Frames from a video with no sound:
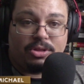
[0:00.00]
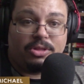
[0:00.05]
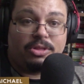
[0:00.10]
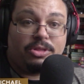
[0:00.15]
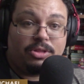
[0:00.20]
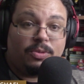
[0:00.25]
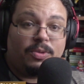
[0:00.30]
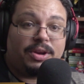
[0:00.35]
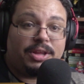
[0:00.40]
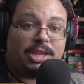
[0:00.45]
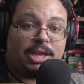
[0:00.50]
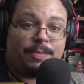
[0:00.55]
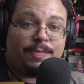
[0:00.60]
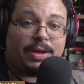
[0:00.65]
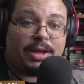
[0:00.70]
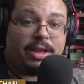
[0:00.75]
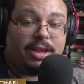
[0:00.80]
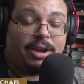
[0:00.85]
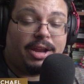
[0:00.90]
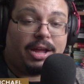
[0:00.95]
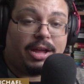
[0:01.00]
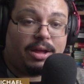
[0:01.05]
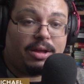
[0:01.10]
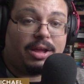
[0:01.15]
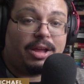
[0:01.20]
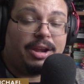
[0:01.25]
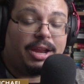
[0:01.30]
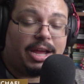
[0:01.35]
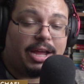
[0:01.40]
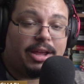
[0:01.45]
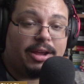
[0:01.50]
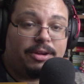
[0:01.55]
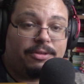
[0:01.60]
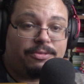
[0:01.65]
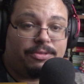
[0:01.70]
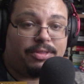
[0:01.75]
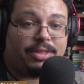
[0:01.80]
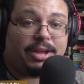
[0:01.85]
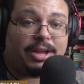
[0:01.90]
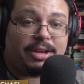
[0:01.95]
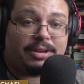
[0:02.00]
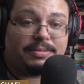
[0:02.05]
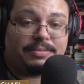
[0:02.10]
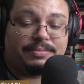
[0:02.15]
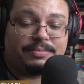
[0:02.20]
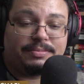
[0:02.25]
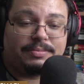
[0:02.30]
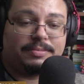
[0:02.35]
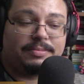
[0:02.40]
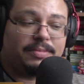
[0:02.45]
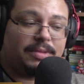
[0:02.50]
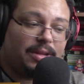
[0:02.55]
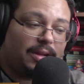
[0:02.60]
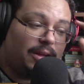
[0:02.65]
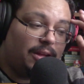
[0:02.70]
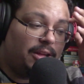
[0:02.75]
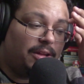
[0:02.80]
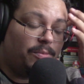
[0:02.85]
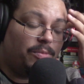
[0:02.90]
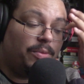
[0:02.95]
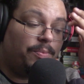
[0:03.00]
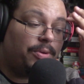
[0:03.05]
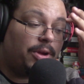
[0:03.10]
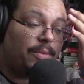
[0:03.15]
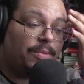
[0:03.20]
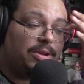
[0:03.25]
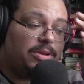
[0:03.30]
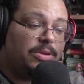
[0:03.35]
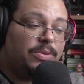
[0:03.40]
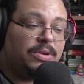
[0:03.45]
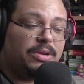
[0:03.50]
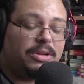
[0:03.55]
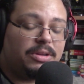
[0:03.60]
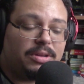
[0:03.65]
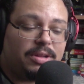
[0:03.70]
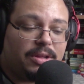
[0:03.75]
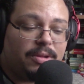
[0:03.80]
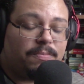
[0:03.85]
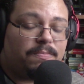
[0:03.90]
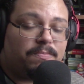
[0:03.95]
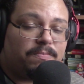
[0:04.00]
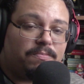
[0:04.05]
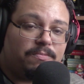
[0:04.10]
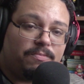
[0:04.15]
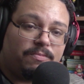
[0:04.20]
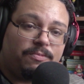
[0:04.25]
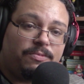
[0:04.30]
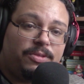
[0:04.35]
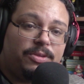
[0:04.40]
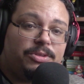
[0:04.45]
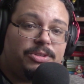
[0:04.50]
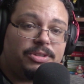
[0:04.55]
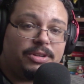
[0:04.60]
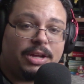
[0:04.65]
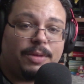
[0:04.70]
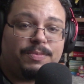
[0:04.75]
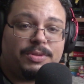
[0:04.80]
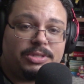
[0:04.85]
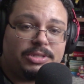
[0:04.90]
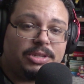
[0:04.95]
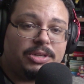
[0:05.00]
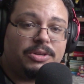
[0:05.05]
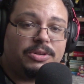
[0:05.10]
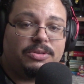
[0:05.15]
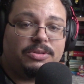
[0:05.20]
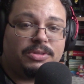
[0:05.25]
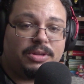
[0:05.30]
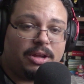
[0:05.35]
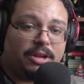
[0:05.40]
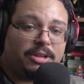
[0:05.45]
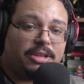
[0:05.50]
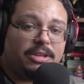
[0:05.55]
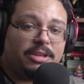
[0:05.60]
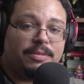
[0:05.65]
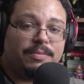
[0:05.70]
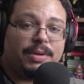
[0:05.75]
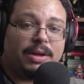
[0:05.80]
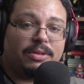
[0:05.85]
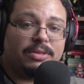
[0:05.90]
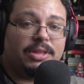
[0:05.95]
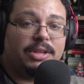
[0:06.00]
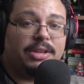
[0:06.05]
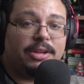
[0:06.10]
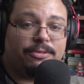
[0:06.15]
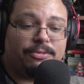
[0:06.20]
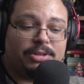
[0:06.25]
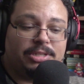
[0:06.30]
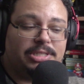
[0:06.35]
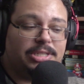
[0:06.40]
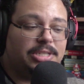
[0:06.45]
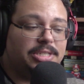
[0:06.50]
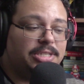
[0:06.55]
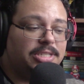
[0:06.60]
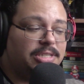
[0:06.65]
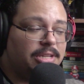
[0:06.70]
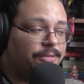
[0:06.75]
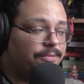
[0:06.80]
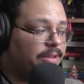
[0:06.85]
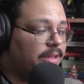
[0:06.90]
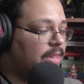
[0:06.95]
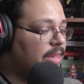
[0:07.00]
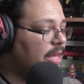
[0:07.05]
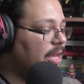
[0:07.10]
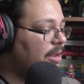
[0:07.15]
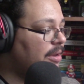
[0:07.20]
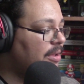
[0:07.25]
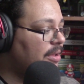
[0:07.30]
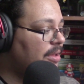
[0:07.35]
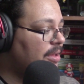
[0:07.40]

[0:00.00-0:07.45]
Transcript: you'll want to keep an eye out for that. We'll probably do a future episode talking about the differences and stuff like that.